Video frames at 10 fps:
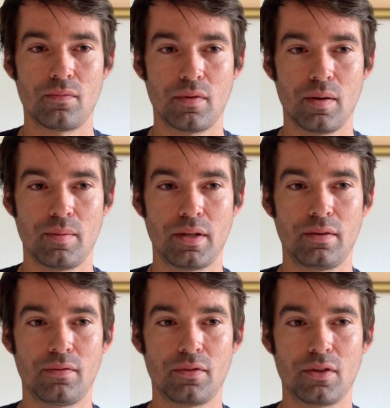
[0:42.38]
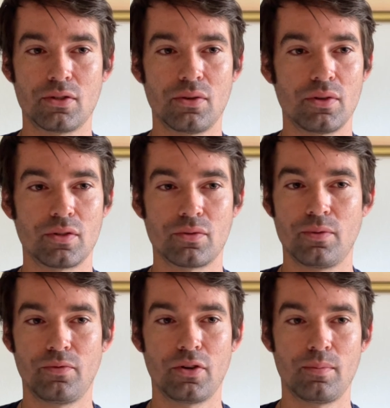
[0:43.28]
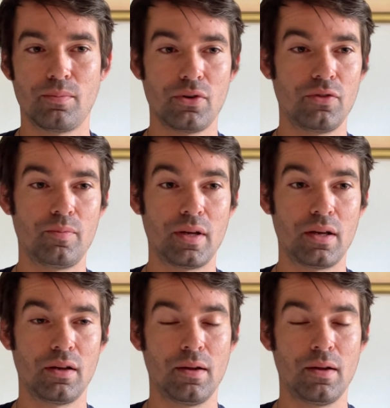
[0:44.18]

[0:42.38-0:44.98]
I mean, there's always room for improvement.